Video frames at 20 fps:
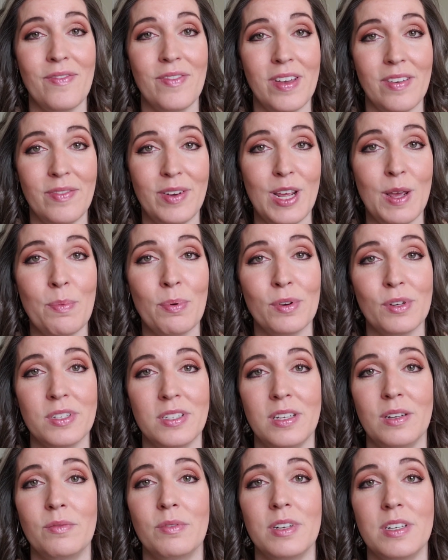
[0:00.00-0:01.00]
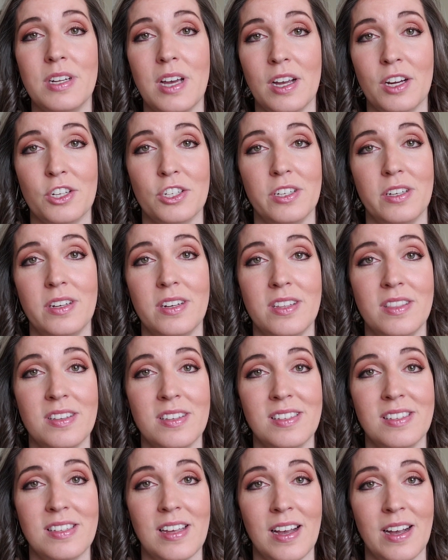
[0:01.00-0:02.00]
50% reduction in the
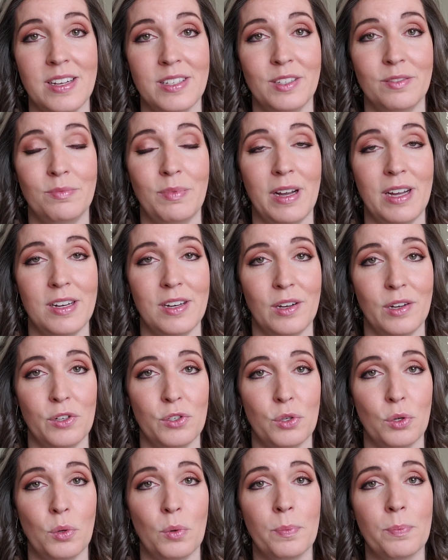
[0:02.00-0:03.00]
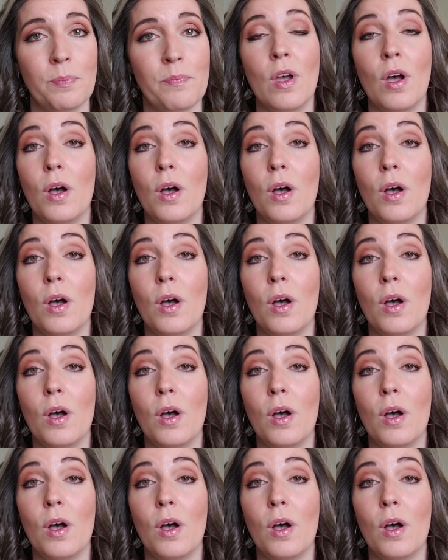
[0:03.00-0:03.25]
size of my nodule.